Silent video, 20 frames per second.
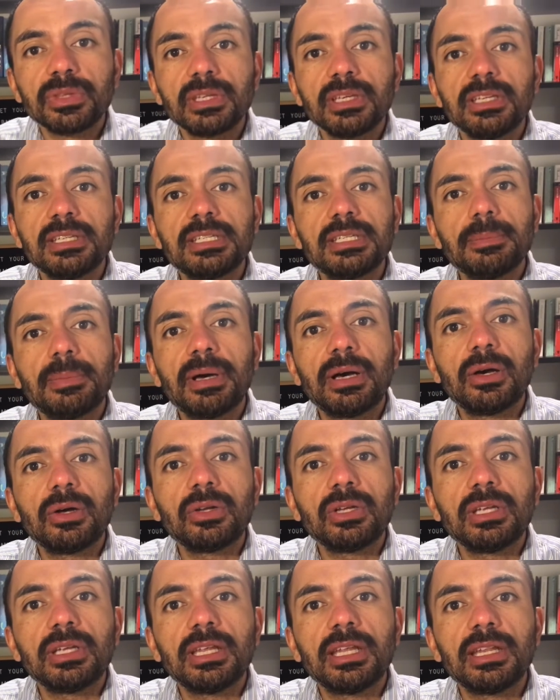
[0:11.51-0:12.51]
It's
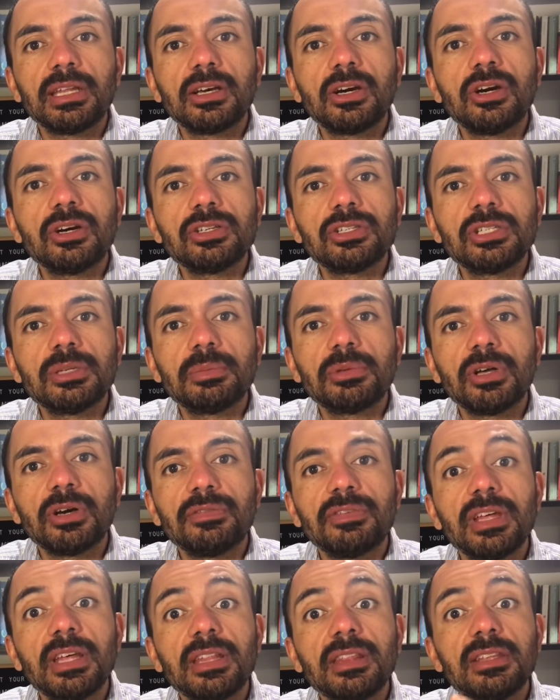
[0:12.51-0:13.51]
about the concept
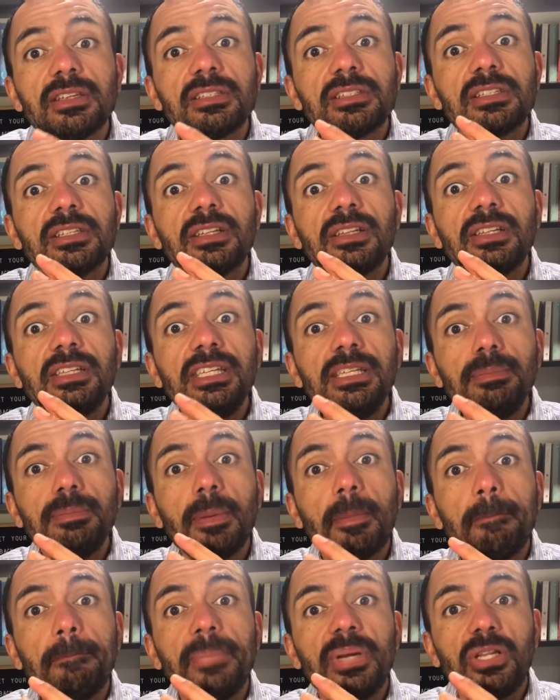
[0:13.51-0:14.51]
of the sleep
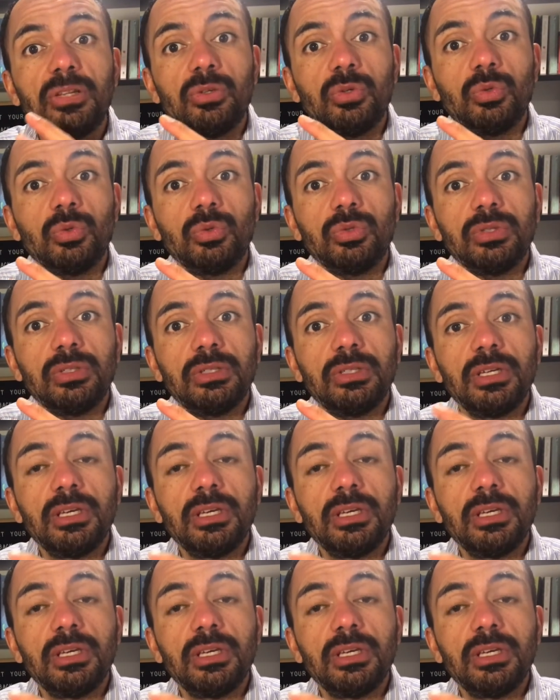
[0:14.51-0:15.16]
balloon,